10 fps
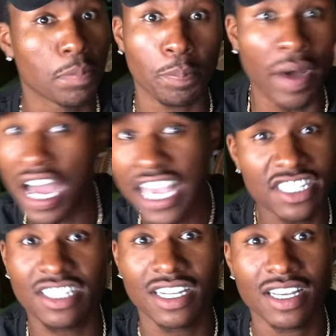
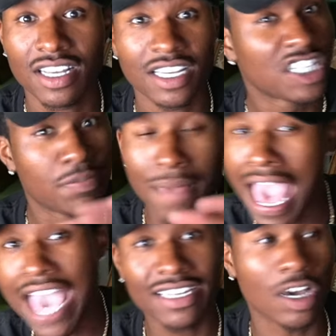punched,
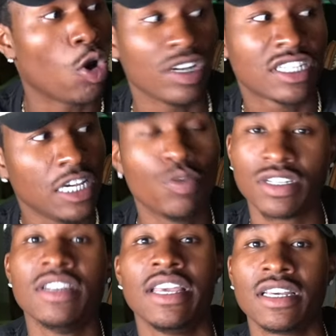smacked, or she was a
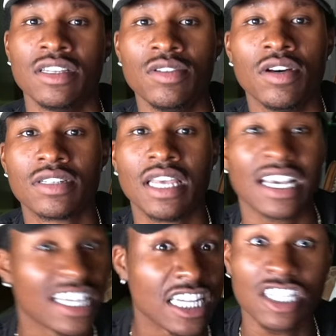nigga. You know what I'm saying?
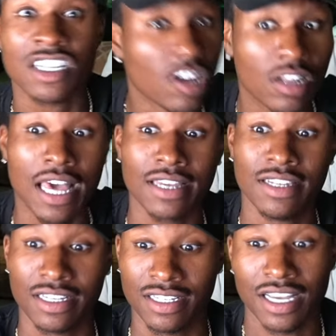Because it just looked like a
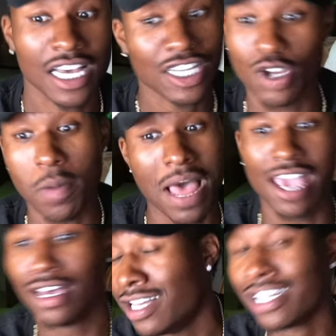nigga. So I'm like,
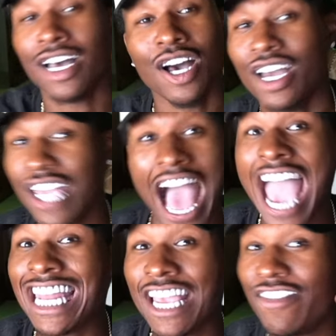I
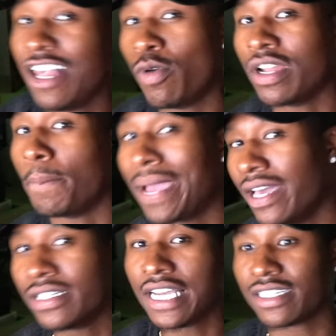ain't even really want to pay
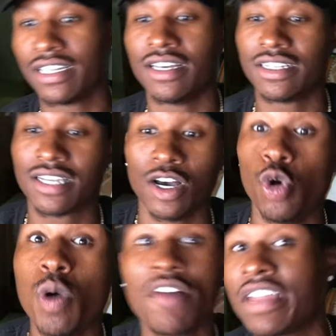attention to
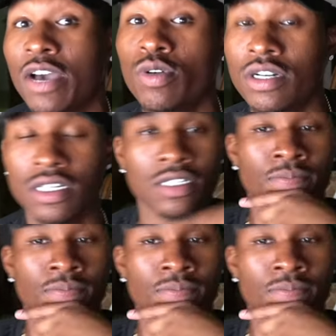whoever that was.